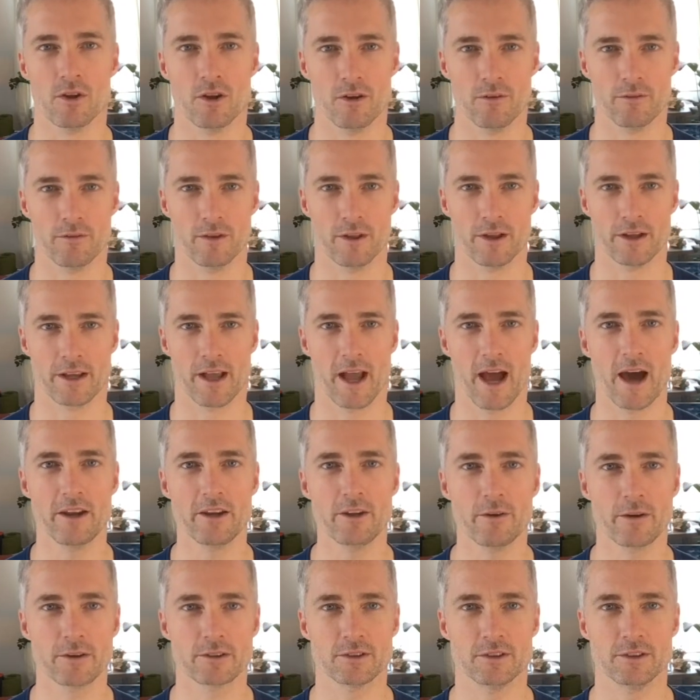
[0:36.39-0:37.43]
of like, how do
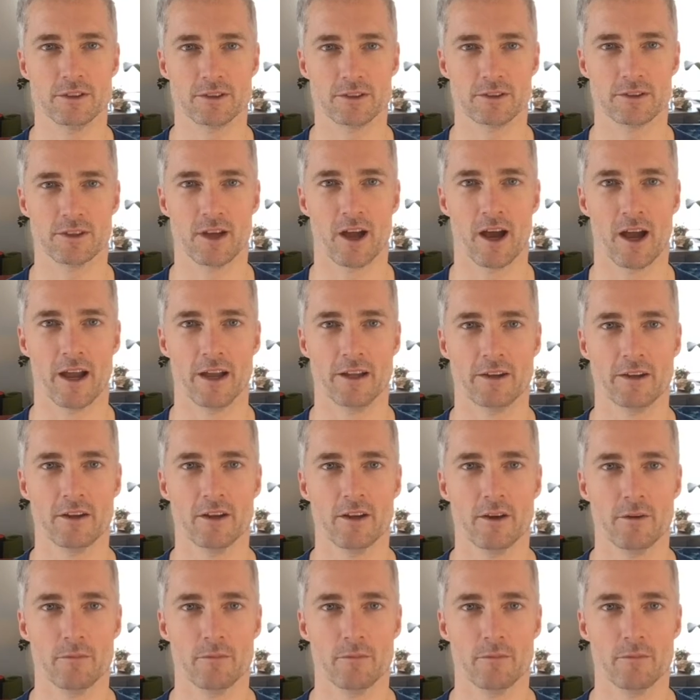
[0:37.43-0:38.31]
you actually decide